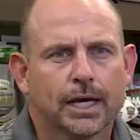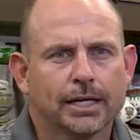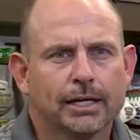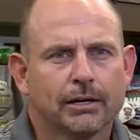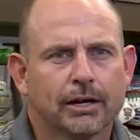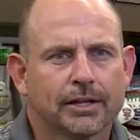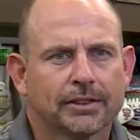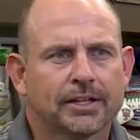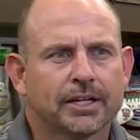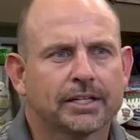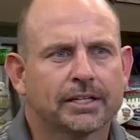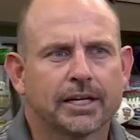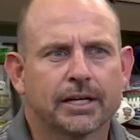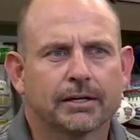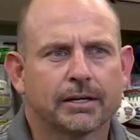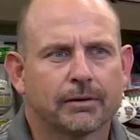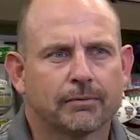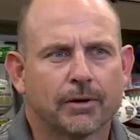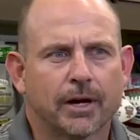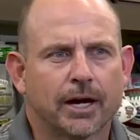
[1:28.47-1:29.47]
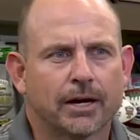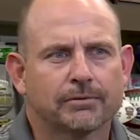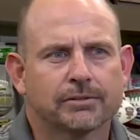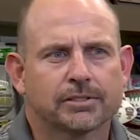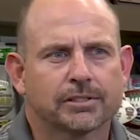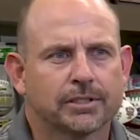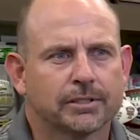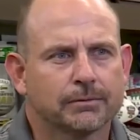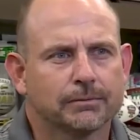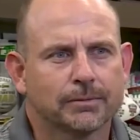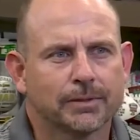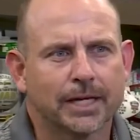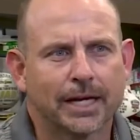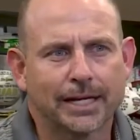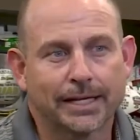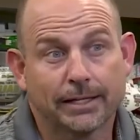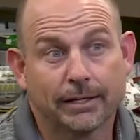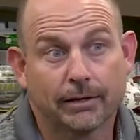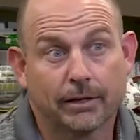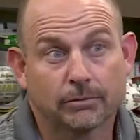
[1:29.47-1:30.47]
You know, I think that obviously,
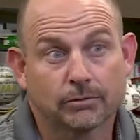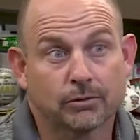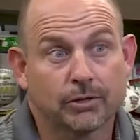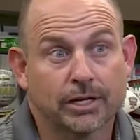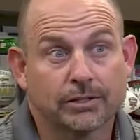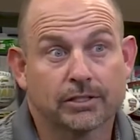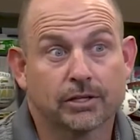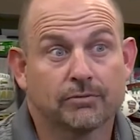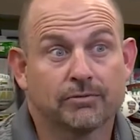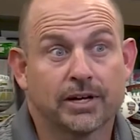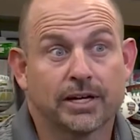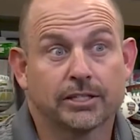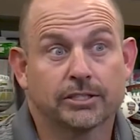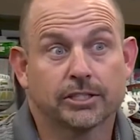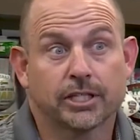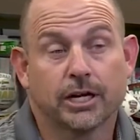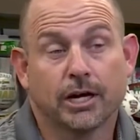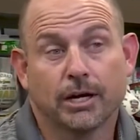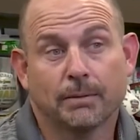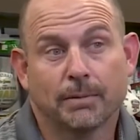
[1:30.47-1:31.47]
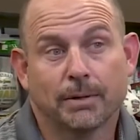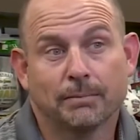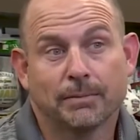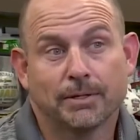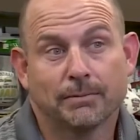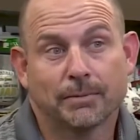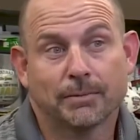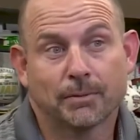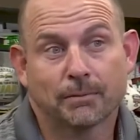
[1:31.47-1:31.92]
you know, I was going to have to go find a job. I mean, yeah.